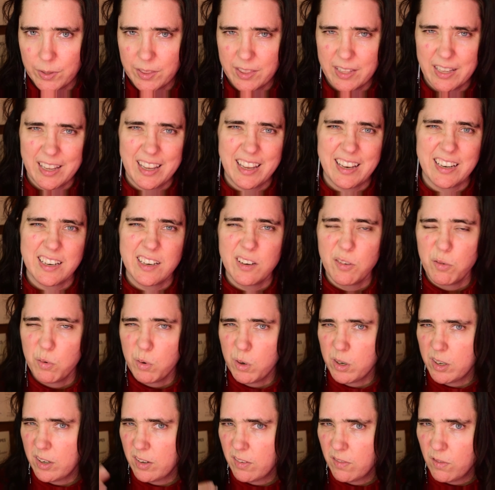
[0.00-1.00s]
with that, you
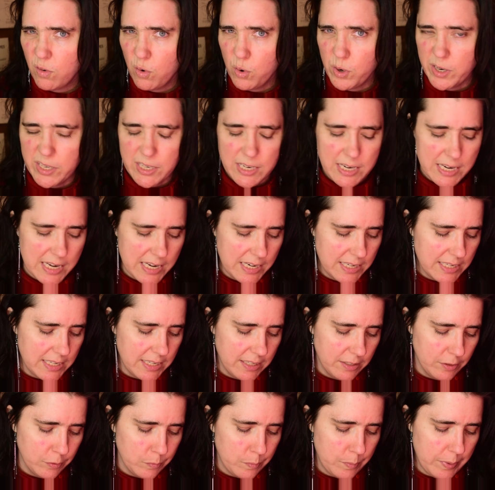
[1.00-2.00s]
want to avoid
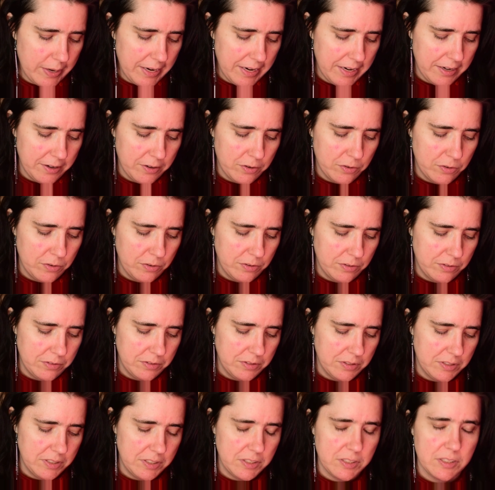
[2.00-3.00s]
detailed
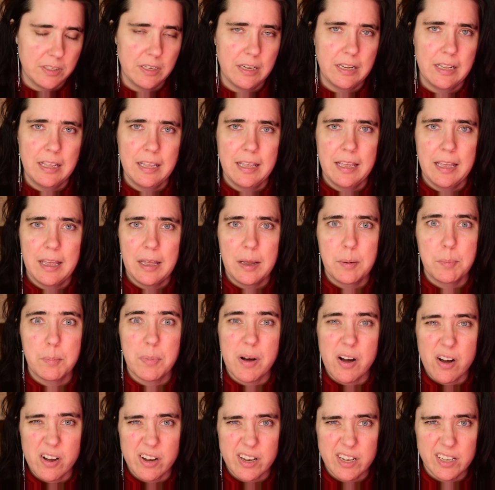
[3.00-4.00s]
patterns,
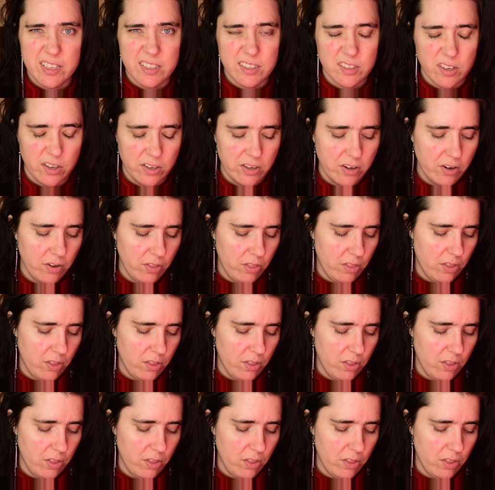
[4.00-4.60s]
pockets on your